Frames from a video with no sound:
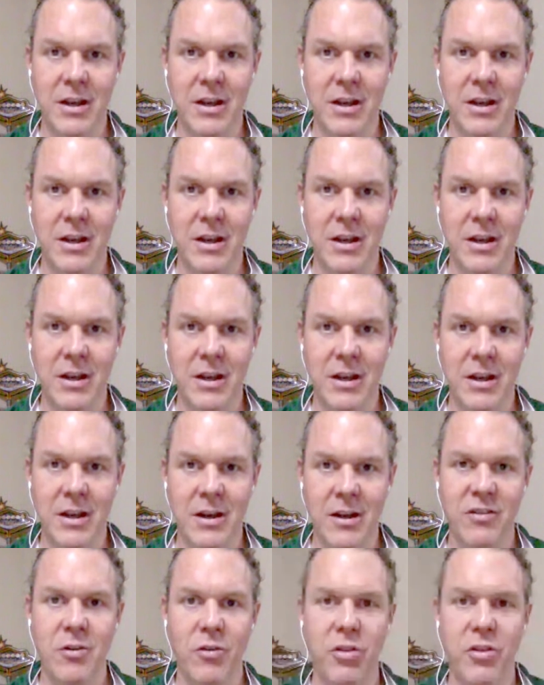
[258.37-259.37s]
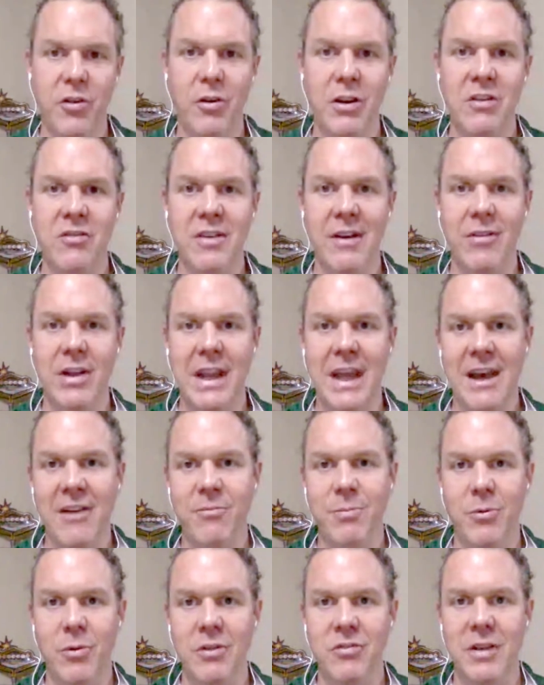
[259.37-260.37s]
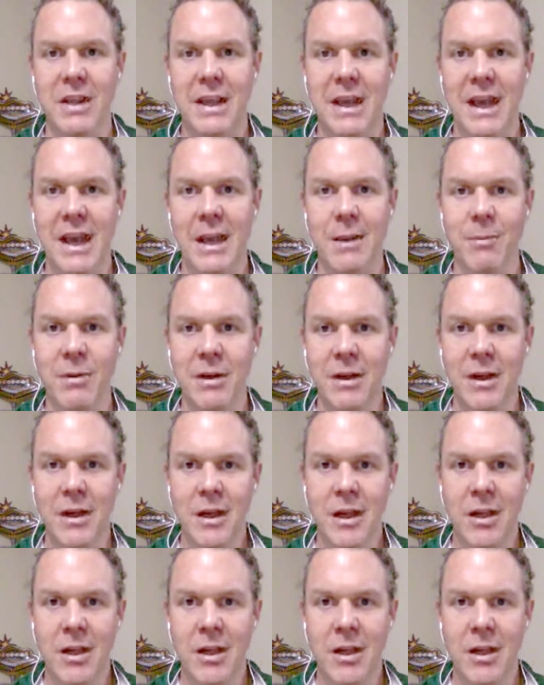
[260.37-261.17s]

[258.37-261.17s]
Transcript: Six of his went under, 37 and a half points a game.